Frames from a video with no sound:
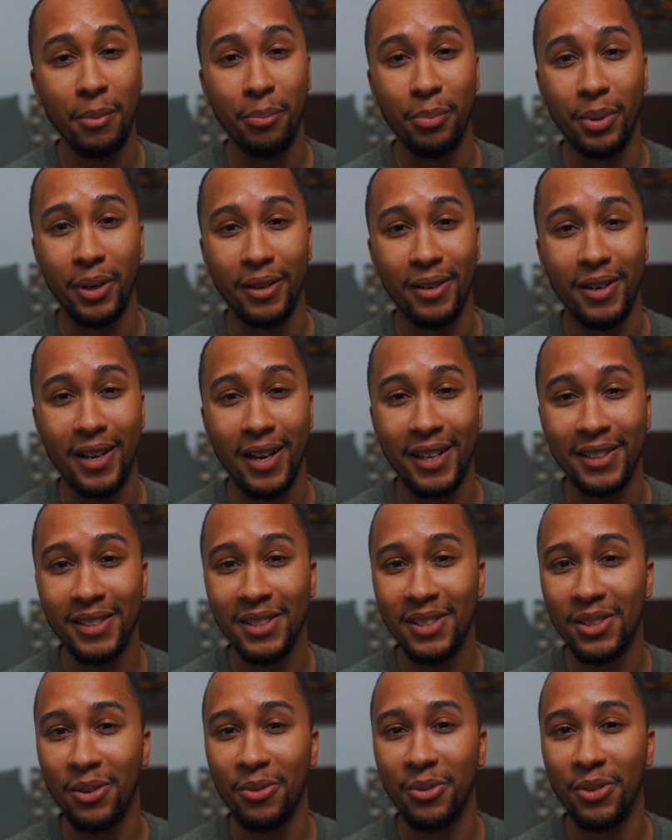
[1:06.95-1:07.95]
but I
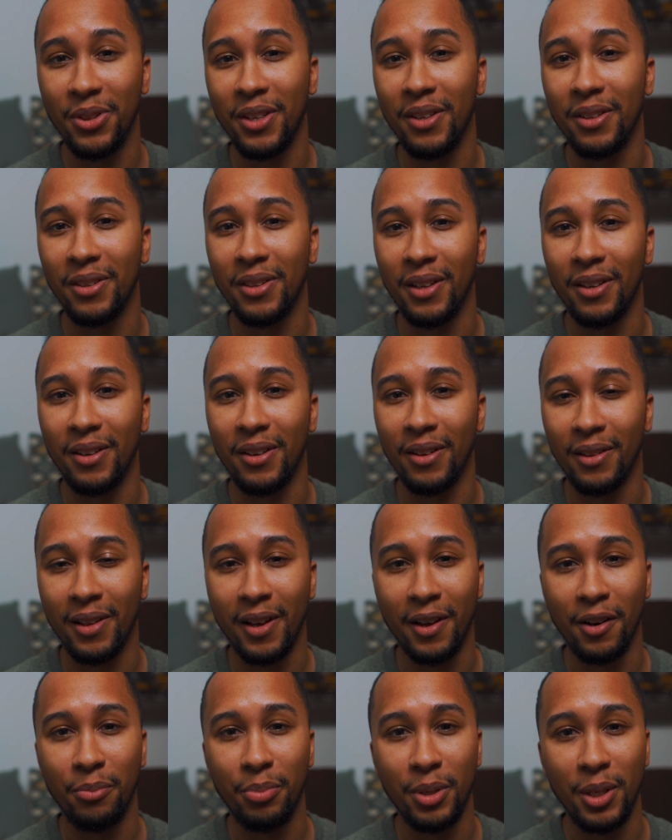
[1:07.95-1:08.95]
just don't think that a
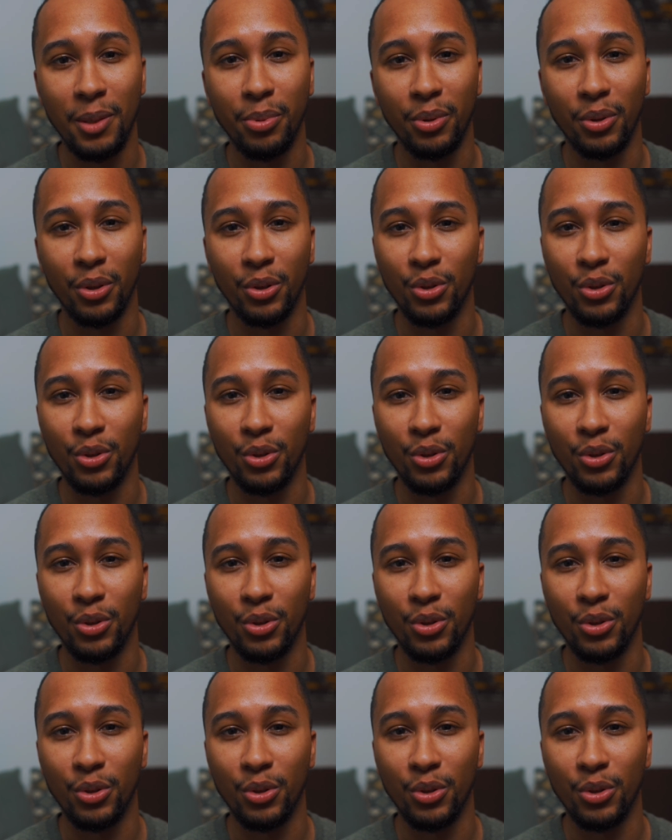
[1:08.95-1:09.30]
lot of people